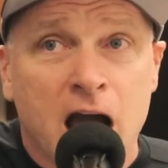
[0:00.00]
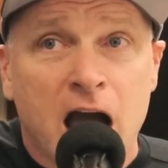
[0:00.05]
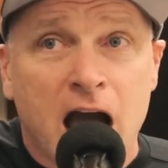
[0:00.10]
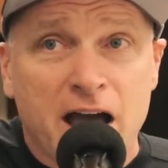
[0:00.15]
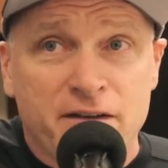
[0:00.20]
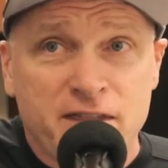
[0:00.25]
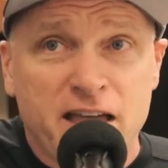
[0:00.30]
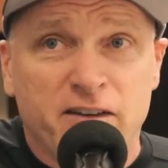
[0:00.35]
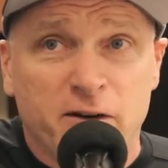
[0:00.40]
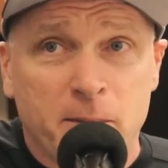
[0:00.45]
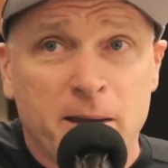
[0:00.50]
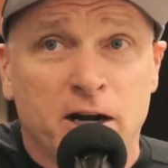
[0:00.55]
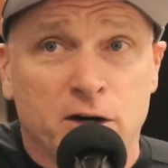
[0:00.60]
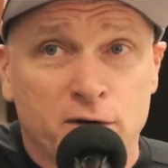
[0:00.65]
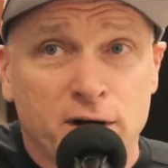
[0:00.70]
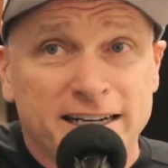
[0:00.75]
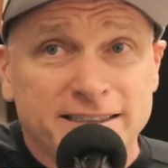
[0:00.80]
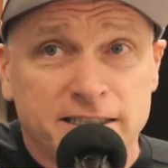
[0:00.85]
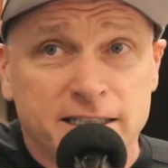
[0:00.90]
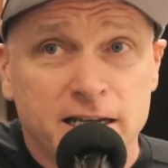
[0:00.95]
I've never been
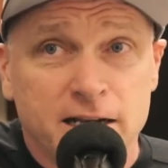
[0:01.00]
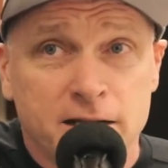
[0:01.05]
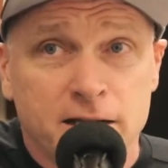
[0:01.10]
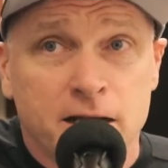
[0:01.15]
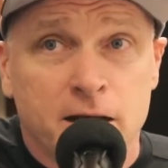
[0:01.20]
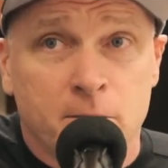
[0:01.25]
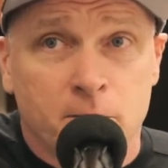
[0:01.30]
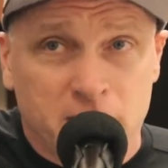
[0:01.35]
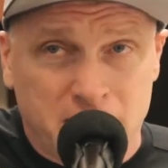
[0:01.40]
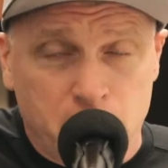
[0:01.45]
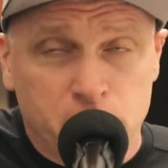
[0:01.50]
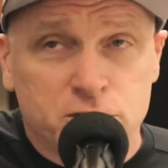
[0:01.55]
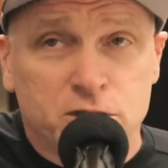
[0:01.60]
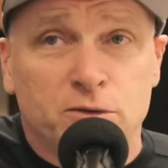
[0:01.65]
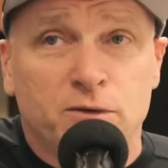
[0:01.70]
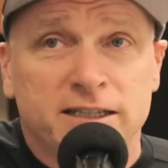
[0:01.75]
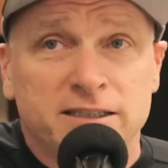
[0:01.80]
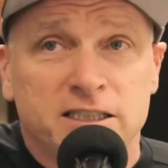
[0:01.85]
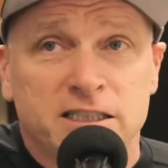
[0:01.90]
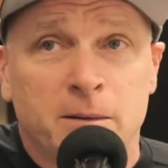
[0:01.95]
arrested, but I was
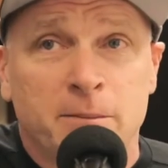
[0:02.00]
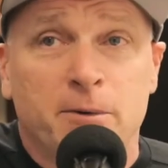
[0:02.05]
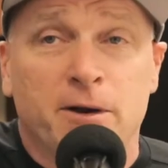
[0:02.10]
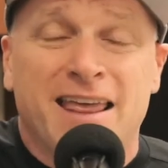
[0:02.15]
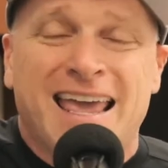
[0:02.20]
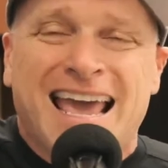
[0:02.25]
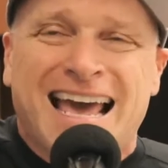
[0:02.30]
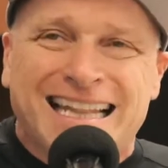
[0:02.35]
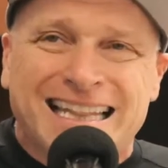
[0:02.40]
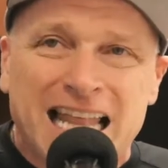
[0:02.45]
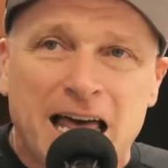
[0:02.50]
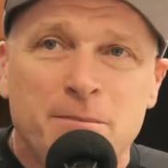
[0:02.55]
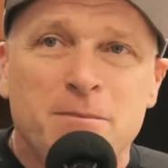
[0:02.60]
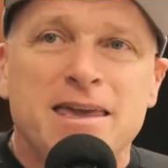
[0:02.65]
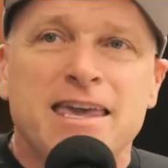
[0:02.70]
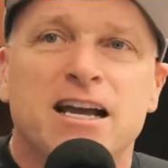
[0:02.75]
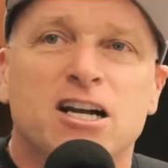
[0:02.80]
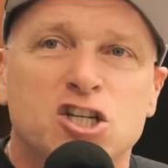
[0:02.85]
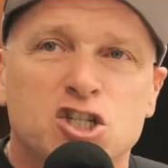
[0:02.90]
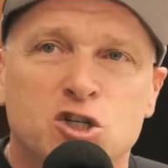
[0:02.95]
arrested on my birthday. Let
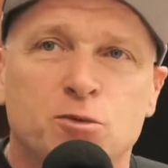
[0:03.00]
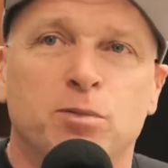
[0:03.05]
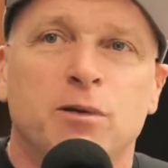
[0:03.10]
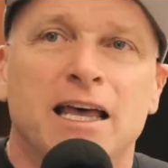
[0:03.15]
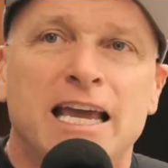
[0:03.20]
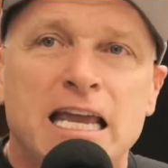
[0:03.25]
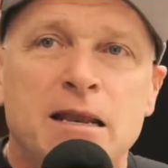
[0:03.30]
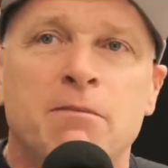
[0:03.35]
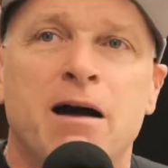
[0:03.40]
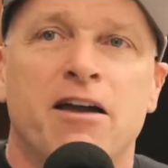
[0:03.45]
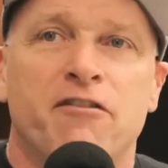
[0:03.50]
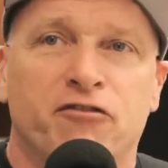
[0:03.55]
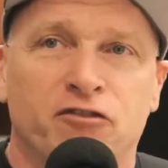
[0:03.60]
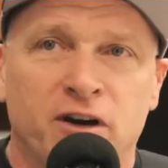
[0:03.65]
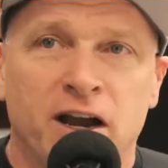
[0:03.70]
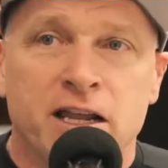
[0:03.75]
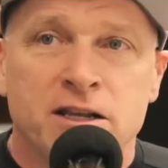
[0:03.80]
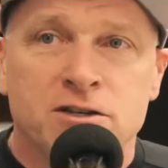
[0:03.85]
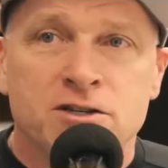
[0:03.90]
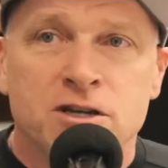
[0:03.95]
me explain, my
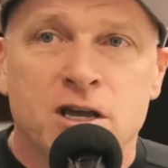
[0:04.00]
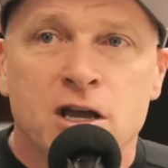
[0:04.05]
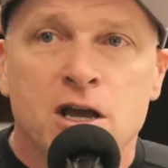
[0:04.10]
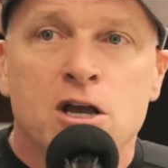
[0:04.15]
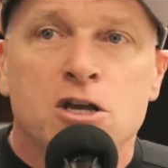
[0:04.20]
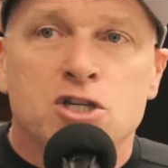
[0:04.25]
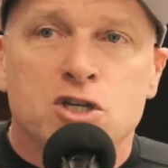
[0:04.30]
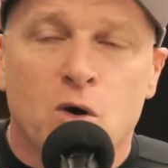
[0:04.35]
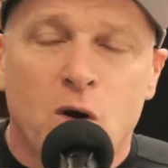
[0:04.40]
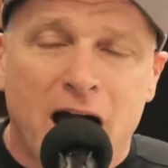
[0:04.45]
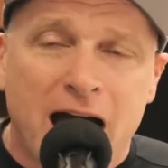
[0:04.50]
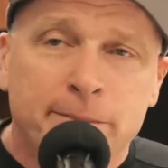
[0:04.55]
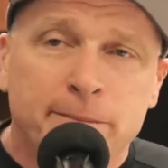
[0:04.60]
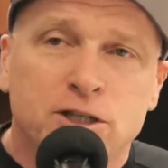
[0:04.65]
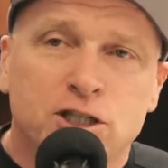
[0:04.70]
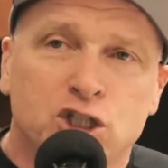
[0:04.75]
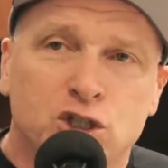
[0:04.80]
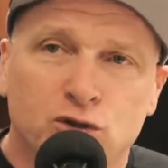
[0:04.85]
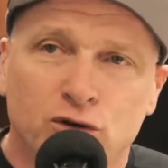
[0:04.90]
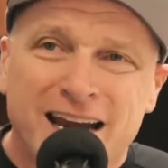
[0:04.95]
friends. So I'm
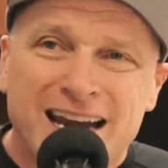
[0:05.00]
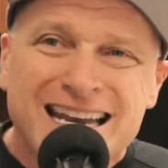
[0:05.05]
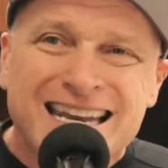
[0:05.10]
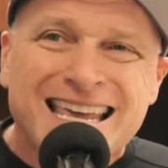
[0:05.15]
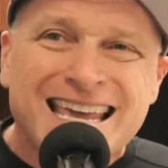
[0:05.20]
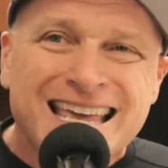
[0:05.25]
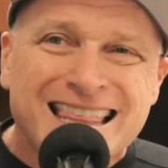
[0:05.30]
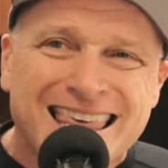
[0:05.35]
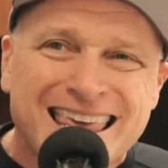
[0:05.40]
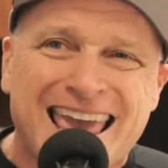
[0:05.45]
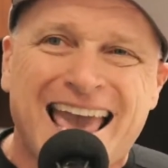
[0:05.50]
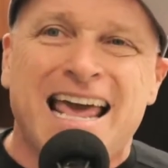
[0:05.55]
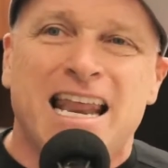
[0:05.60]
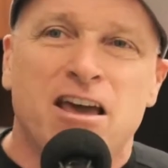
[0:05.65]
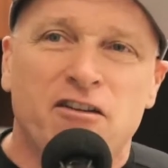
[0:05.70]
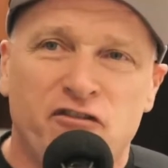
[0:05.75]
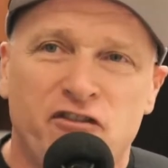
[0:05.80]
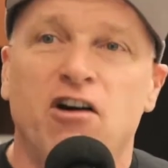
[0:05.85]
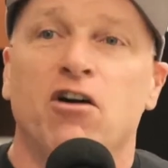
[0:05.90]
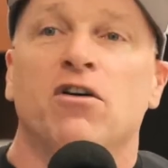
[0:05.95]
training the
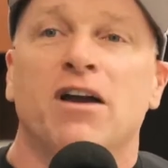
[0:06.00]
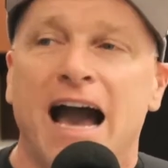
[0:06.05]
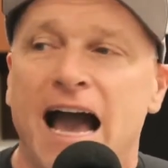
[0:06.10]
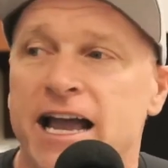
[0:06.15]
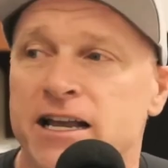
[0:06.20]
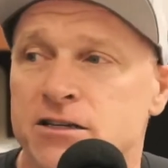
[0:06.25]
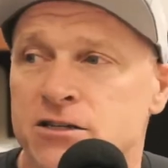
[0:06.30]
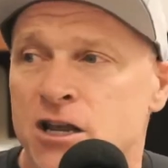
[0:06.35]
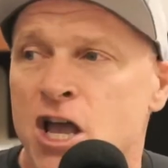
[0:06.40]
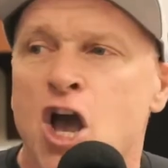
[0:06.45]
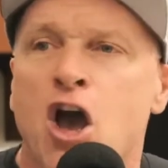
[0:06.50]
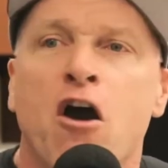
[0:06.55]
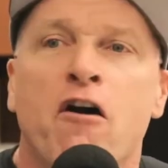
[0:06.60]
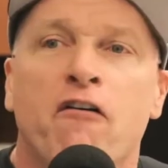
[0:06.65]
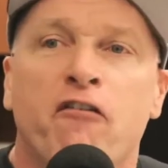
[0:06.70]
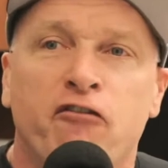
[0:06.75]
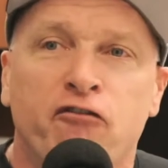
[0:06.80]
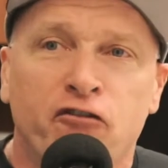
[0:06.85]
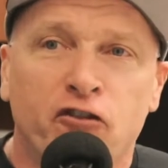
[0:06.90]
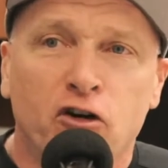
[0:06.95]
NFL guys
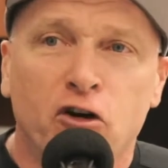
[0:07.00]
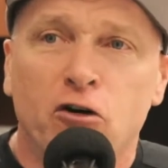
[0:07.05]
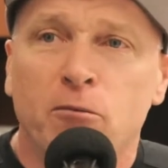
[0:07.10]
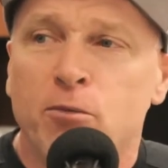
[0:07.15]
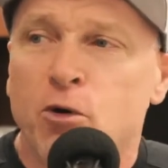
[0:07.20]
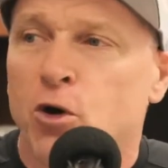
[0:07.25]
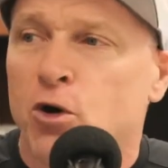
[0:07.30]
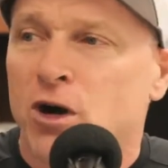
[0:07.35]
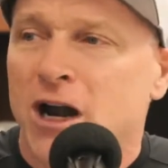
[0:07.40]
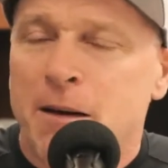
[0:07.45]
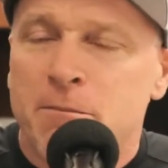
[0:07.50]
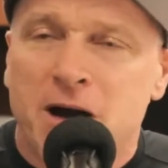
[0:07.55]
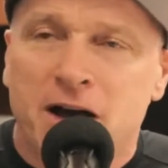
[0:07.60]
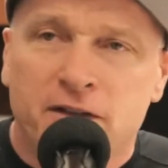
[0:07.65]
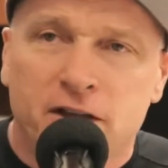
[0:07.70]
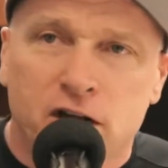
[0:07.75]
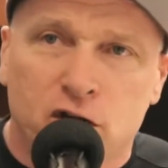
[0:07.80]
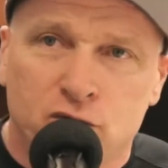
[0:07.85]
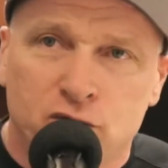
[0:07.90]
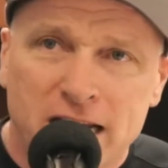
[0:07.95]
full bore. I'm on
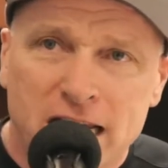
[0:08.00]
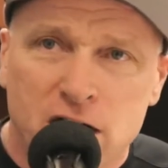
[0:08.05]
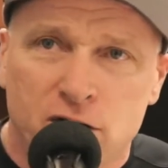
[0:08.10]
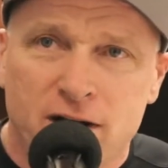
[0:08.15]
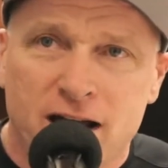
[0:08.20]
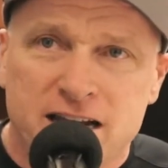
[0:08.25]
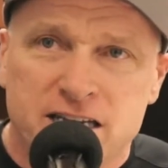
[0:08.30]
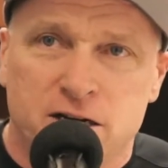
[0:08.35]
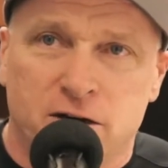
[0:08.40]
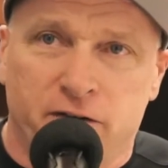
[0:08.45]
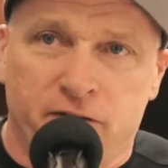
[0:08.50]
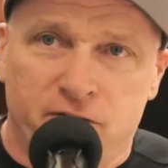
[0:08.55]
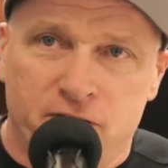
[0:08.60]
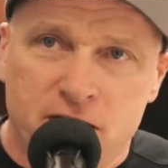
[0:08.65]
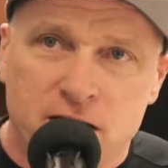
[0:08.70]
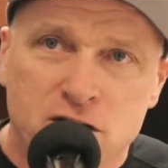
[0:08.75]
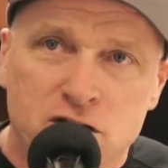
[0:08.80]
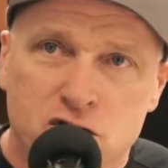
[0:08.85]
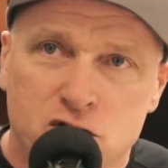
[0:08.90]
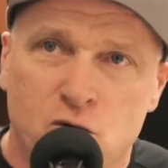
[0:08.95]
the green grass here at
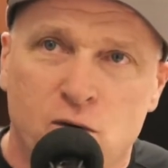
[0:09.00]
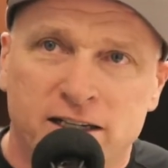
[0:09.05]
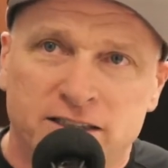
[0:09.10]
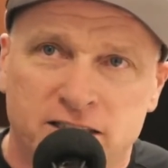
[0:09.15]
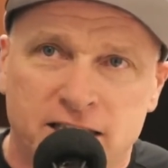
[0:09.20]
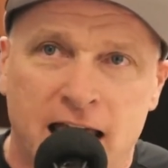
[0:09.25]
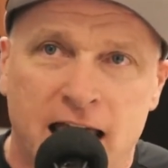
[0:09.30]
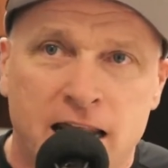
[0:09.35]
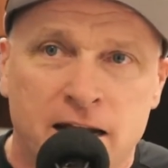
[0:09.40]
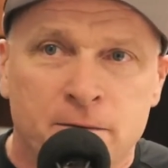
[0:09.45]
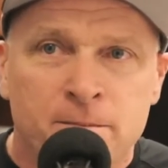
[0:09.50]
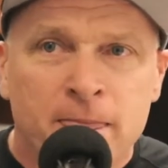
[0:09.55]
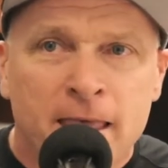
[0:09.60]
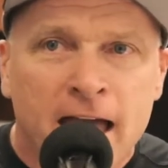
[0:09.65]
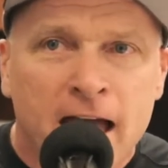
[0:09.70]
Fitness Quest 10.